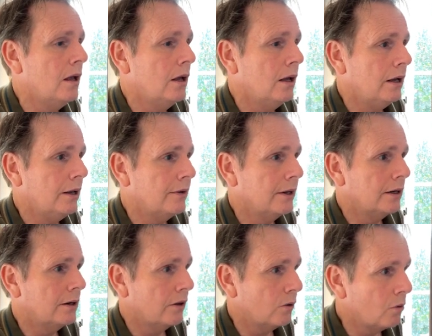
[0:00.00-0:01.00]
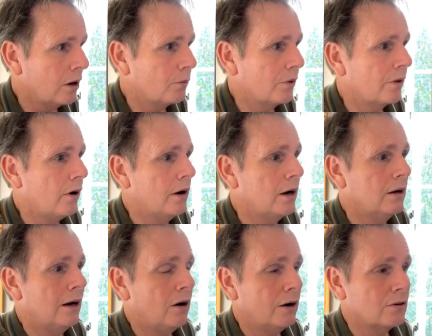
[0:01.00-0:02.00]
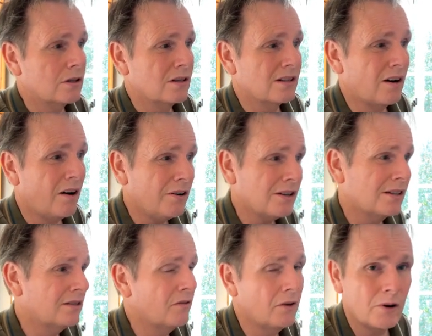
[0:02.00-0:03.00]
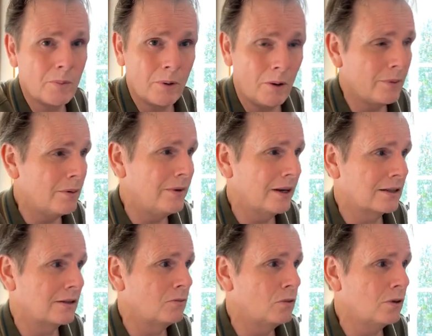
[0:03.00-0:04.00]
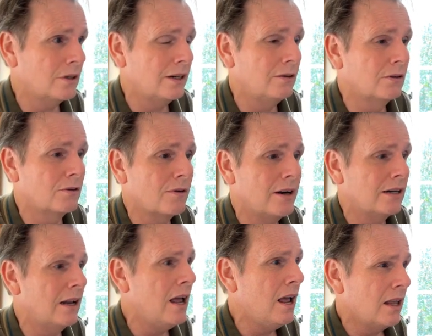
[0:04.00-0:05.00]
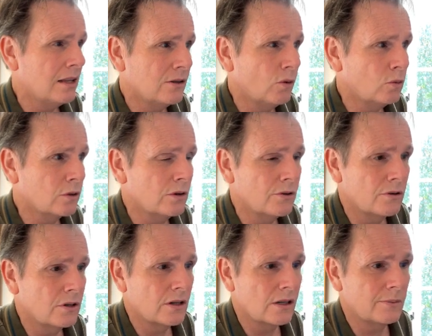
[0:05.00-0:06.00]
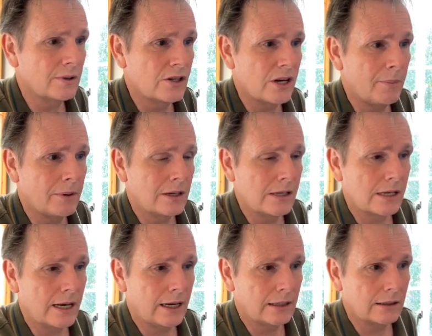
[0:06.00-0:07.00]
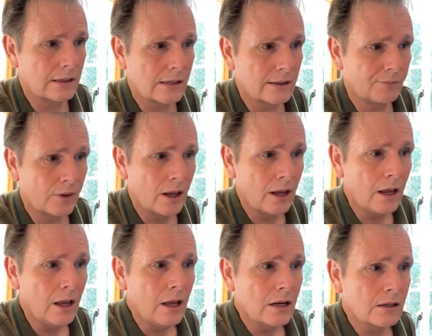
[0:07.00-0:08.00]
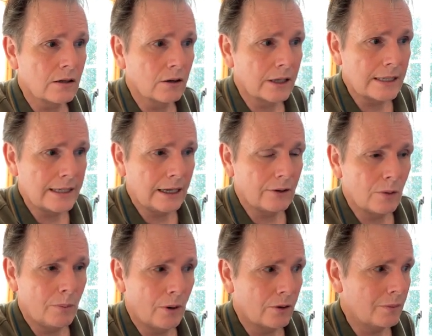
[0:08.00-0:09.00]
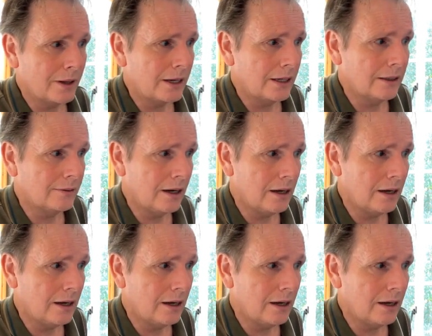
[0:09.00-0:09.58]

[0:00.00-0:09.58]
And then another one with irises. Irises are very popular next to water and look great. Also used in some of the Japanese gardens. So looking down the bottom here,